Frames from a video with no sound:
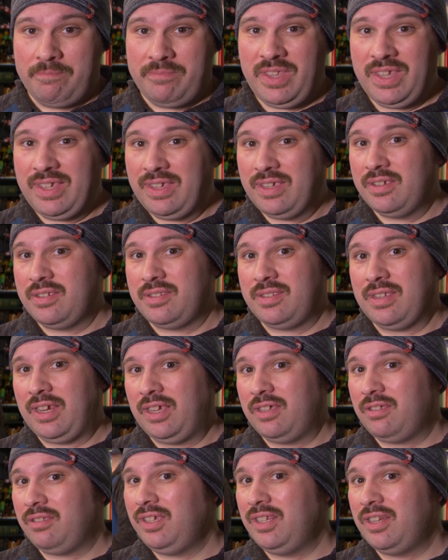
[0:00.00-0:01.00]
Thing is, I
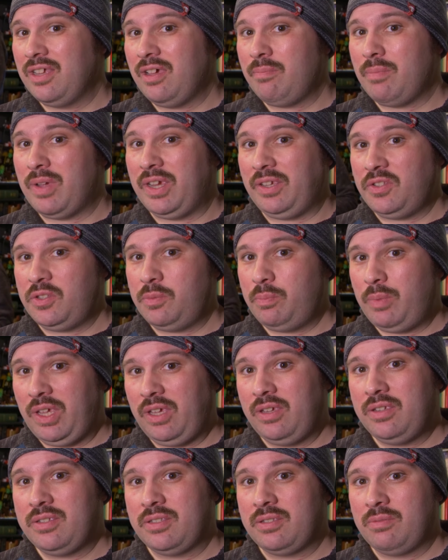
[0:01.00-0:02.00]
cleaned up my
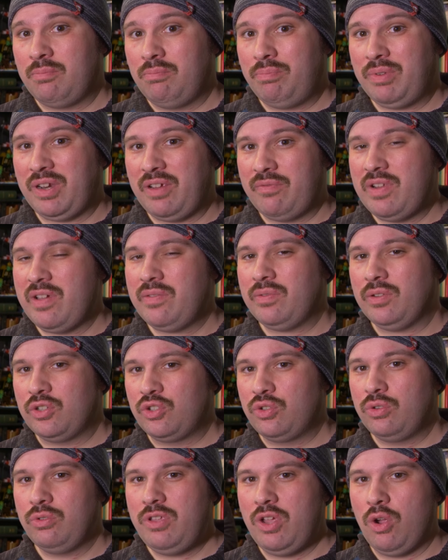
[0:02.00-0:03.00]
space, but I've never
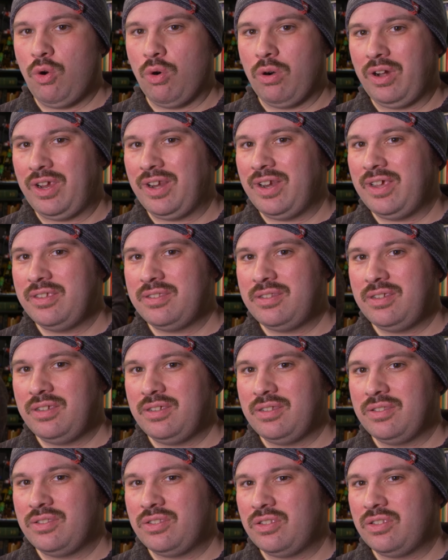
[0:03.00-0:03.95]
truly organized it,